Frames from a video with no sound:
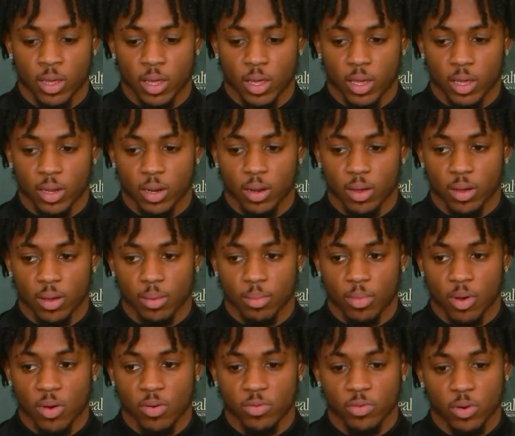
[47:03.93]
And
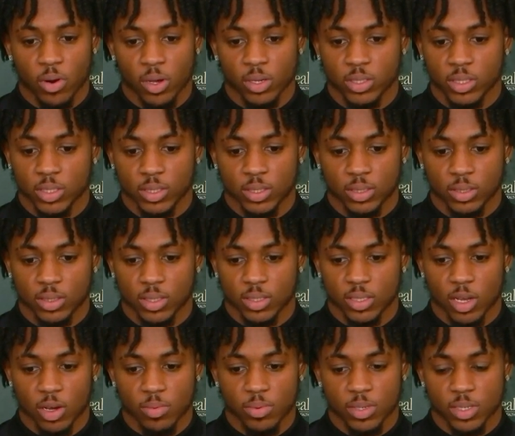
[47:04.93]
overall,
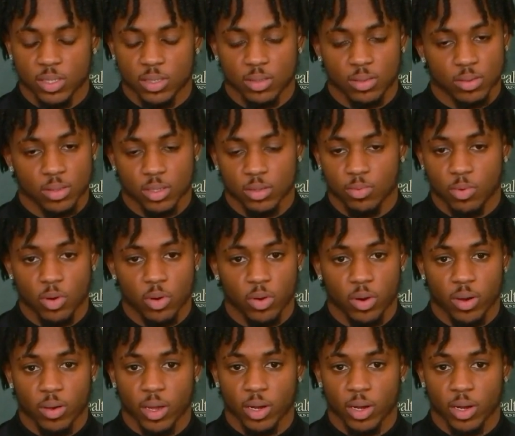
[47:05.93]
just helping this program.